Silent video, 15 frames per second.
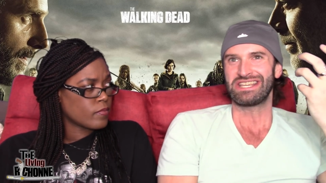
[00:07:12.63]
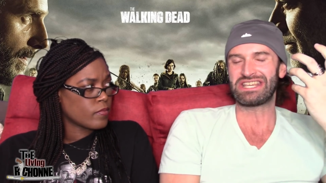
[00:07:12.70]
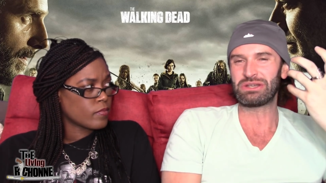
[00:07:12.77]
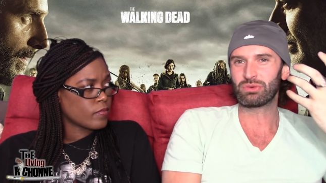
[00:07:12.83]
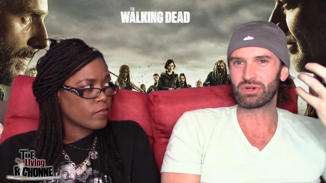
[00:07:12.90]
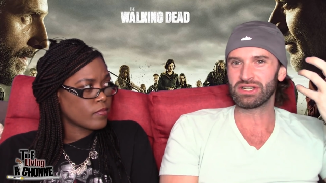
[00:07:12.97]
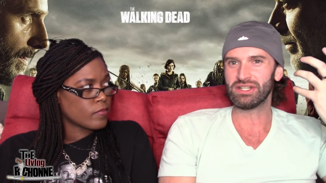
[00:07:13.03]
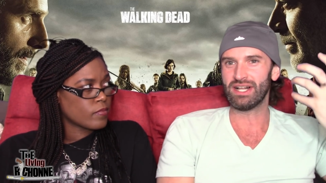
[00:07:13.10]

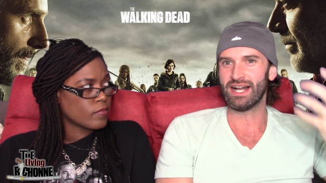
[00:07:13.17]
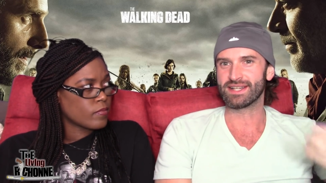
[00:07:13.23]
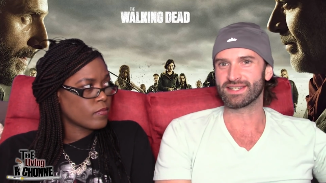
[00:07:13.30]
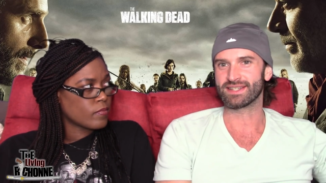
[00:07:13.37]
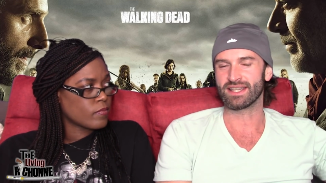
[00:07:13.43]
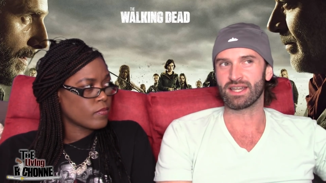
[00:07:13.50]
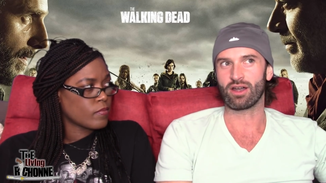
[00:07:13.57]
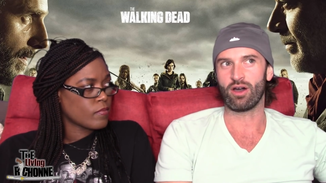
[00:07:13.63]
Speaker 1: he
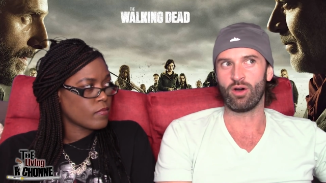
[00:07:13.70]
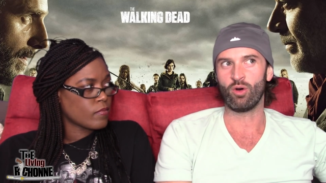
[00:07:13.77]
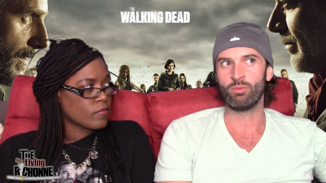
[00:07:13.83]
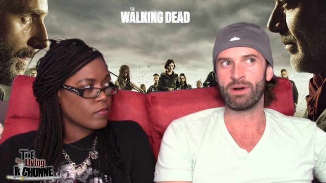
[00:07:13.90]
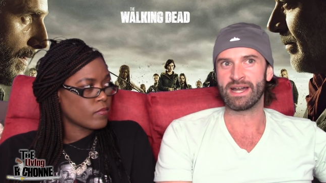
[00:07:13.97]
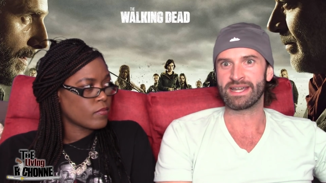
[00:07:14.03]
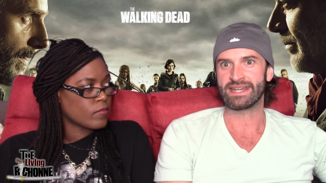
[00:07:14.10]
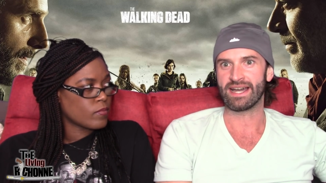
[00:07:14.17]
realizes, like, oh
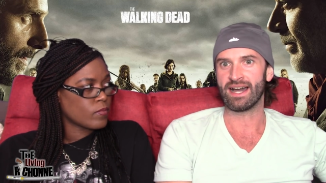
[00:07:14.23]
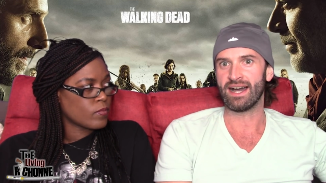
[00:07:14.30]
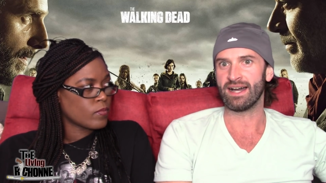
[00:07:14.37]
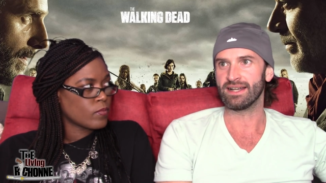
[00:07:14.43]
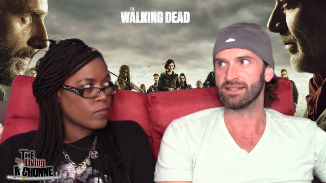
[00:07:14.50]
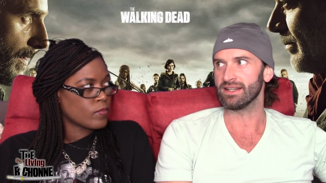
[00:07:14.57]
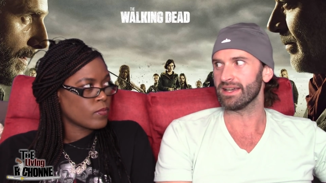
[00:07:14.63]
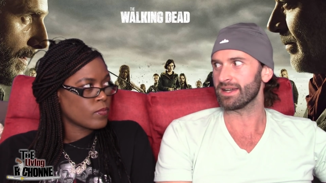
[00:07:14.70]
my
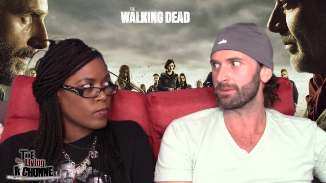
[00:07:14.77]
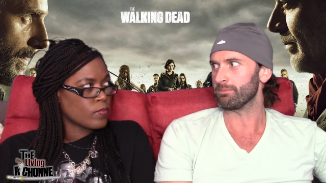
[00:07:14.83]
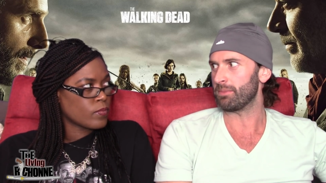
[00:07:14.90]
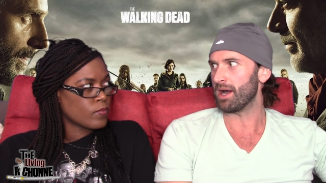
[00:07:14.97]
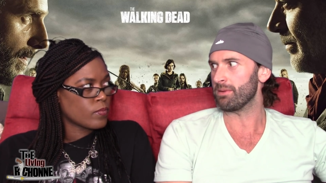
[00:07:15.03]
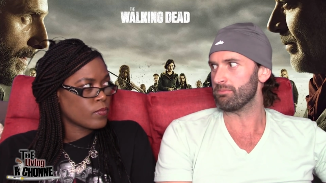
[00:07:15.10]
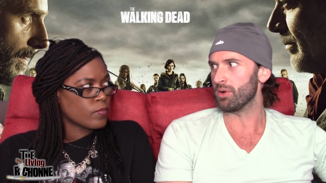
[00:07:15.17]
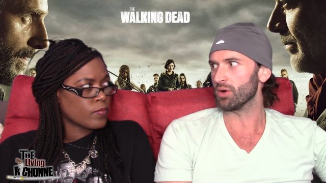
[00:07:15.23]
god, like,
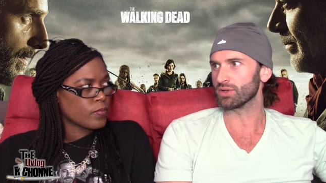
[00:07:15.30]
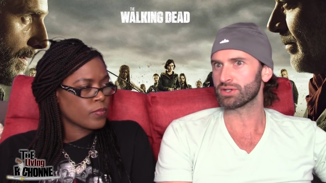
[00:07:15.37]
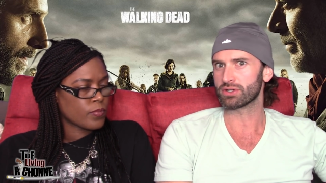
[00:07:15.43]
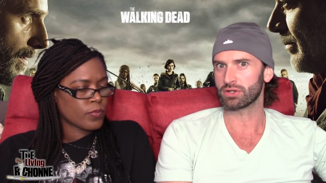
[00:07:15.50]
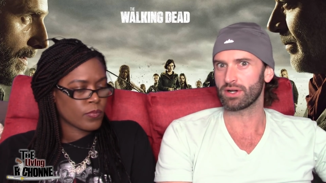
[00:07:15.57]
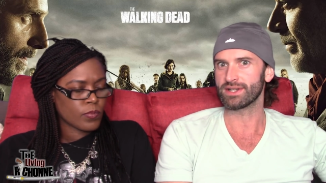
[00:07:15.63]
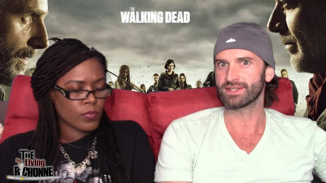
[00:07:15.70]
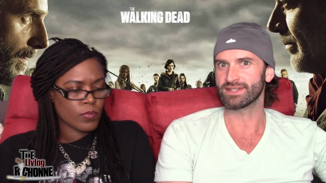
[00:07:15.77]
my most
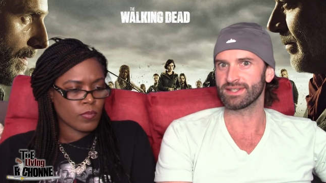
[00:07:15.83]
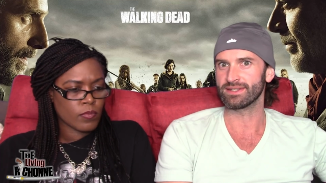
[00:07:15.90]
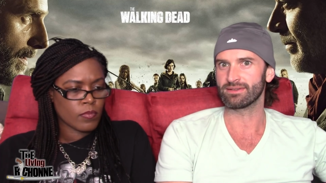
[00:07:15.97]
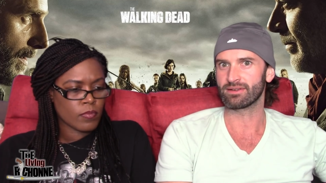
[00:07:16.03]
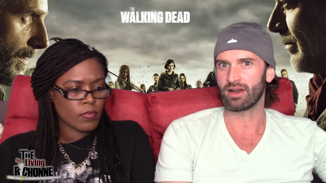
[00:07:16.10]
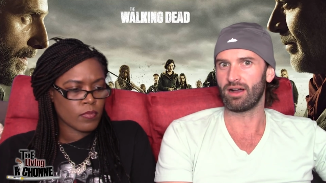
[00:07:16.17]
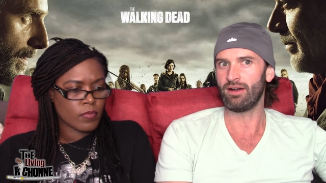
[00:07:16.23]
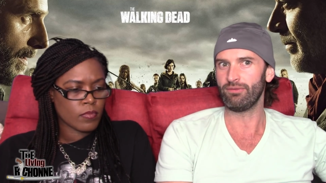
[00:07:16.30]

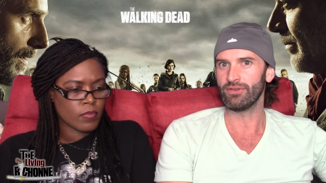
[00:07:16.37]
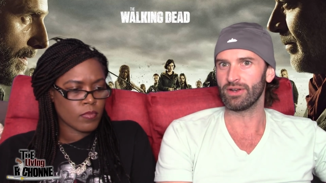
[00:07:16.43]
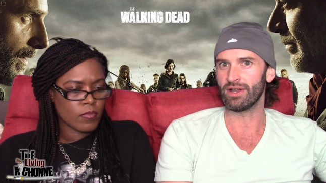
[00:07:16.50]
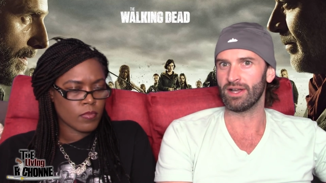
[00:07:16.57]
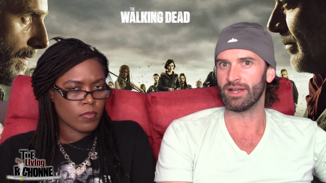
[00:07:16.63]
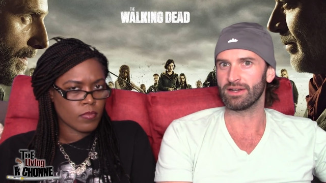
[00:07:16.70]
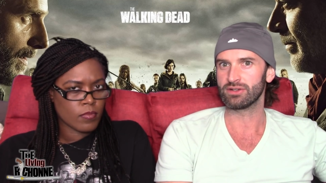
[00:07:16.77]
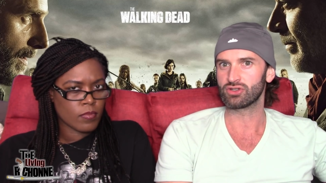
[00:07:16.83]
trusted
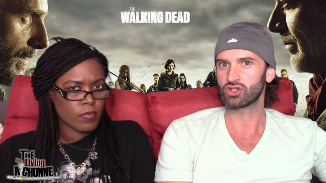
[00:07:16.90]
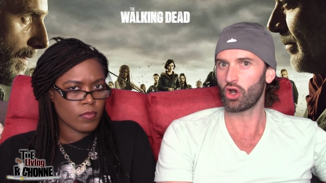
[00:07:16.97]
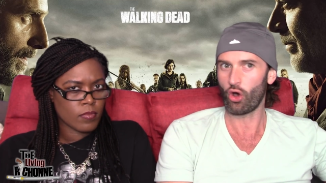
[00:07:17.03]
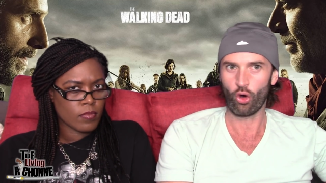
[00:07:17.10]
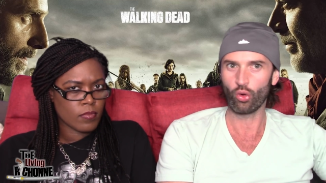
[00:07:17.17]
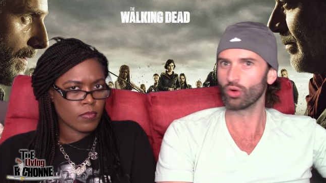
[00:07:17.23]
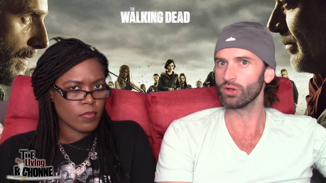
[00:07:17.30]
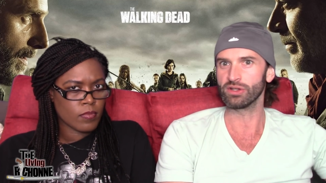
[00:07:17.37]
confidant
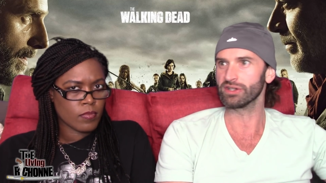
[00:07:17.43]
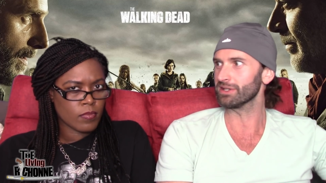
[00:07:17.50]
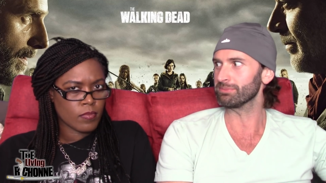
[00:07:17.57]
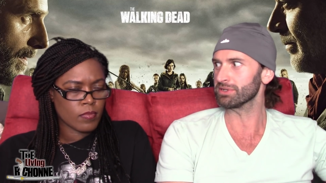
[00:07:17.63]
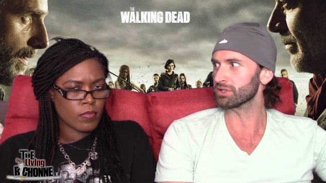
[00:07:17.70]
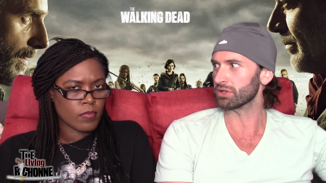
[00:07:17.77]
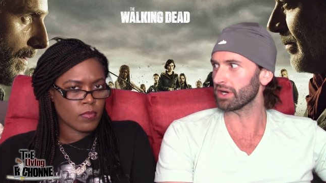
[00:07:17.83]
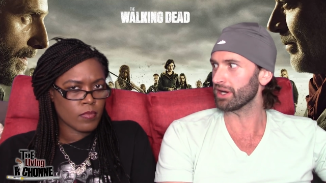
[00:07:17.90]
totally
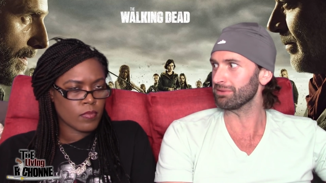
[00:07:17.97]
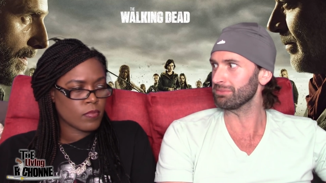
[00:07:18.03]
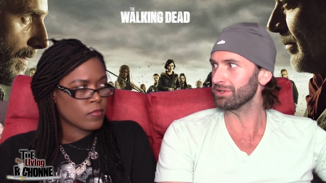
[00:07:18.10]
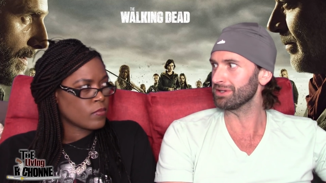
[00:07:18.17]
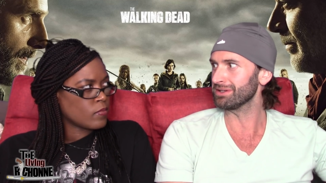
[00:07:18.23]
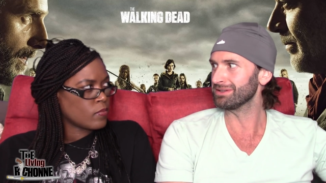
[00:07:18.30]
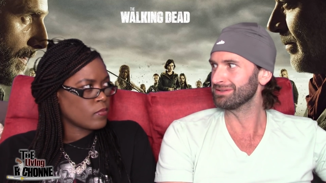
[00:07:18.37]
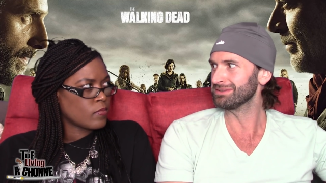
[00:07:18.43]
betrayed
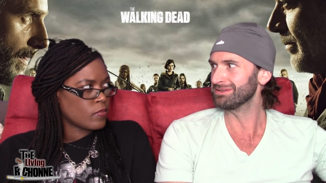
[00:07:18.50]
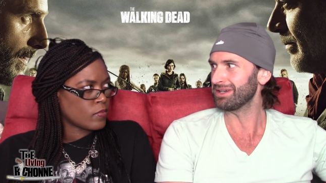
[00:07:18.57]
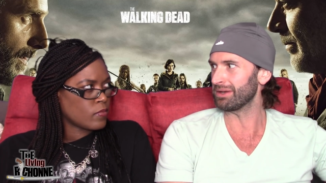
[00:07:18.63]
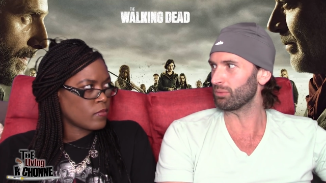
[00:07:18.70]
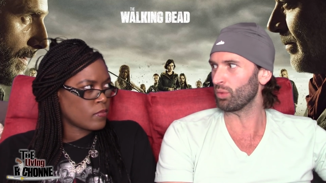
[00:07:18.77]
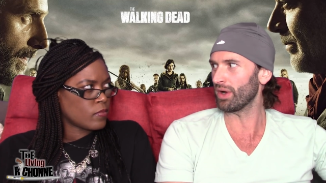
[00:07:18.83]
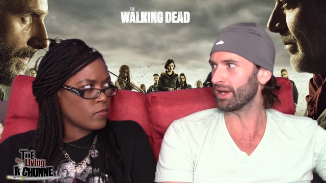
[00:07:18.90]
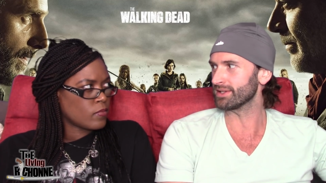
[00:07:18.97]
me.
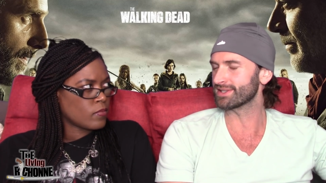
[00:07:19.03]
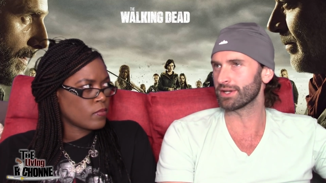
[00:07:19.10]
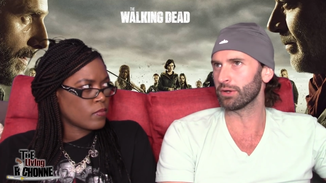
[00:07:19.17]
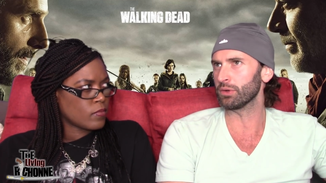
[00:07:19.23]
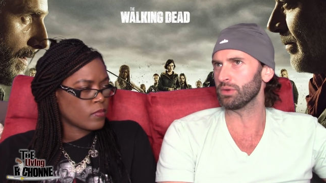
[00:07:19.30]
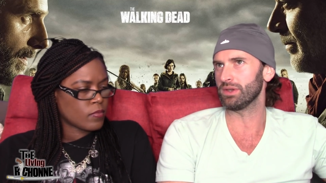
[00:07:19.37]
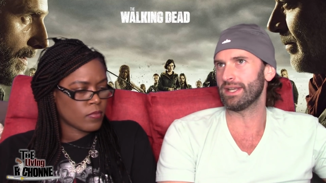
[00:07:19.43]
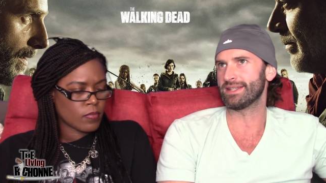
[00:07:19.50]
And when
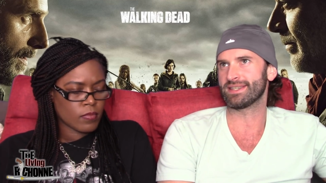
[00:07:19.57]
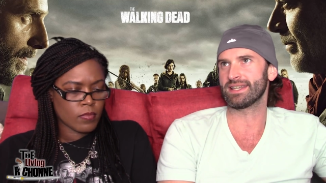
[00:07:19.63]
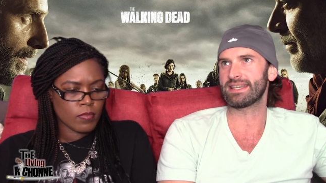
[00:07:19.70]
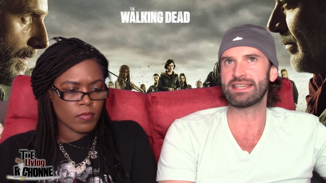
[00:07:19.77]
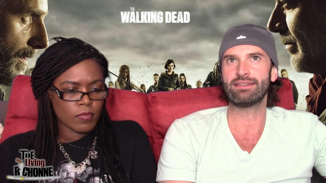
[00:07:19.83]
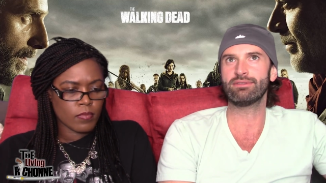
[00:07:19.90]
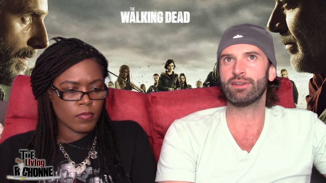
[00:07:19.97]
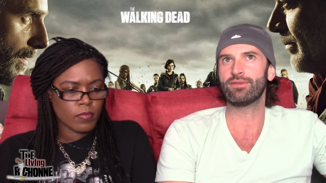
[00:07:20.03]
so it's
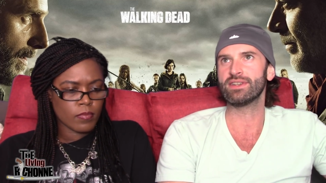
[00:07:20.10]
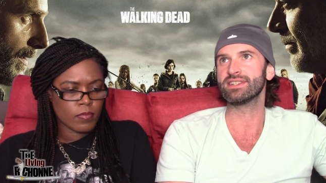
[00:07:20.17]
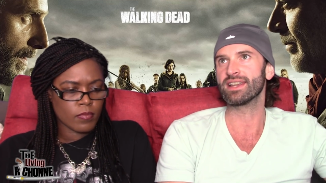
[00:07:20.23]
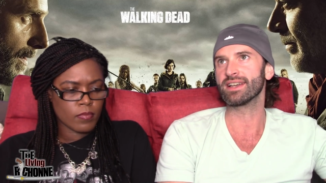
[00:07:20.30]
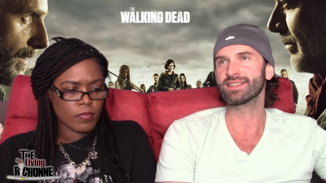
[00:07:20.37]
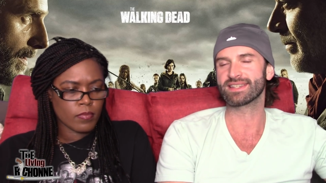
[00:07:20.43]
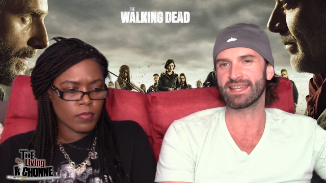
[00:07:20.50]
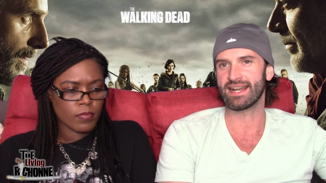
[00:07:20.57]
like even if he
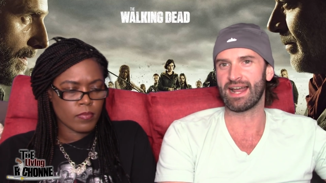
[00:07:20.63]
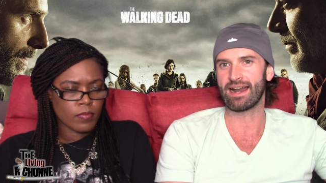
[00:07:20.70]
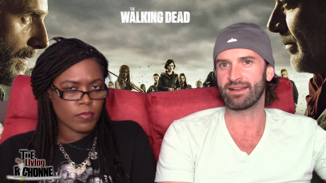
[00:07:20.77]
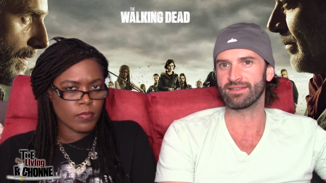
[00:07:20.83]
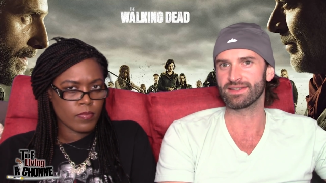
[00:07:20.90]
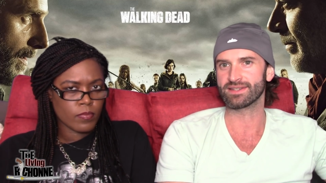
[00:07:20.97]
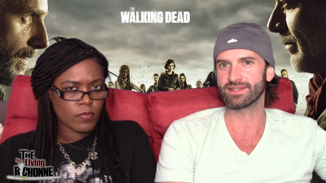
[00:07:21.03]
does get out of the